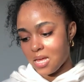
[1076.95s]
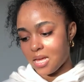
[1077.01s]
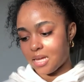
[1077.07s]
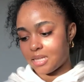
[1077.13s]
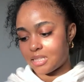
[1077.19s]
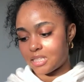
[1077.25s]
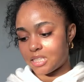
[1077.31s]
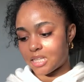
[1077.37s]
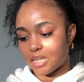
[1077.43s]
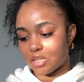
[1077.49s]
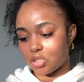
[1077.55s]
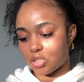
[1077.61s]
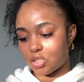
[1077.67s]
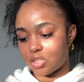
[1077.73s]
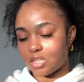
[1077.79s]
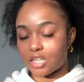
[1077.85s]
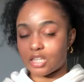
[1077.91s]
and
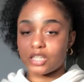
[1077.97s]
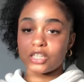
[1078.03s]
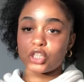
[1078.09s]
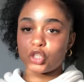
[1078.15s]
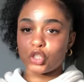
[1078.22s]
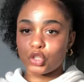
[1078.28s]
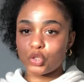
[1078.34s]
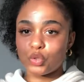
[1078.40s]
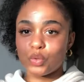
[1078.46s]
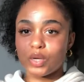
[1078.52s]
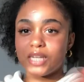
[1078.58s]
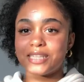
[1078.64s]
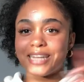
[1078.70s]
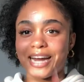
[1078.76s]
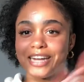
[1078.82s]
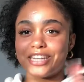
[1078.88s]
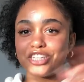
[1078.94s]
to, to
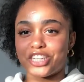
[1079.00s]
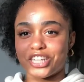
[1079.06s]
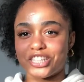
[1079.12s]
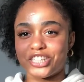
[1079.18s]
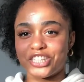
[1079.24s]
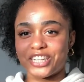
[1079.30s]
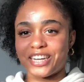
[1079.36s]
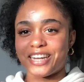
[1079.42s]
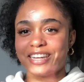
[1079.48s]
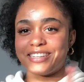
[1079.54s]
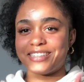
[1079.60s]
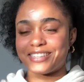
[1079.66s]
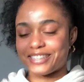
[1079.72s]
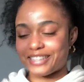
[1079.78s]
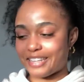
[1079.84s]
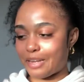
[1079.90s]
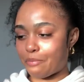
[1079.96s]
digestion and
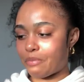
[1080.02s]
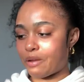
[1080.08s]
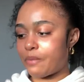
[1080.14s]
sleep.